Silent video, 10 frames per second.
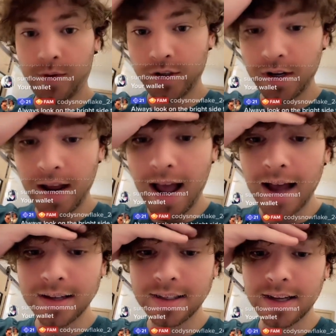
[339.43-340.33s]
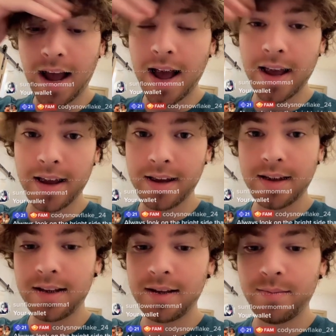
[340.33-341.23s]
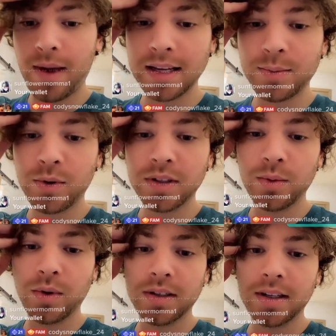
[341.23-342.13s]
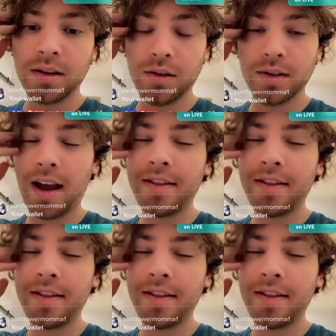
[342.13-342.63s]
What should I ask the guy? Passport's the worst thing to lose.